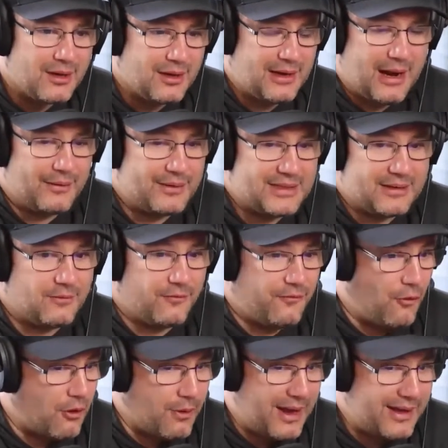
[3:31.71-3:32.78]
you know, I was in
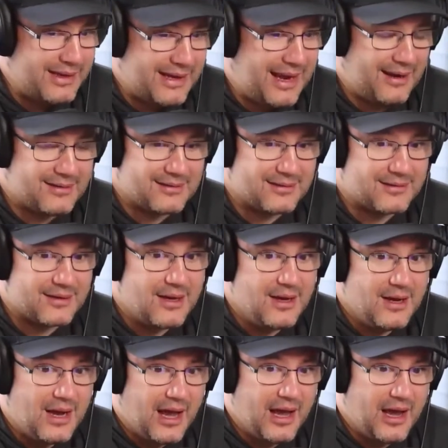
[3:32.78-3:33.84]
Fort Riley, Kansas
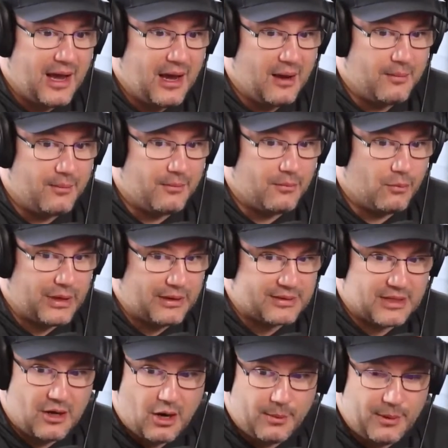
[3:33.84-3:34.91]
um, when I was
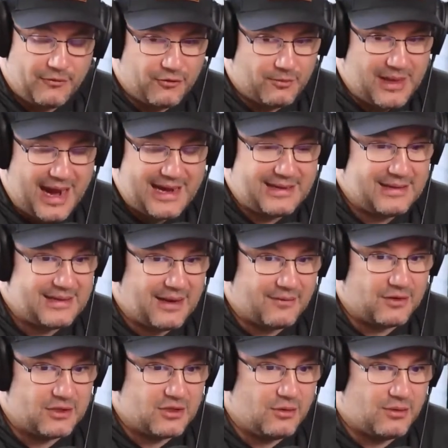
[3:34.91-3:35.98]
in the Army mm-hmm. from
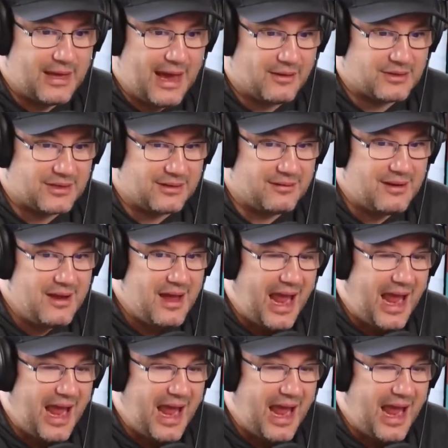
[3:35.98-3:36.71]
97 to 2000.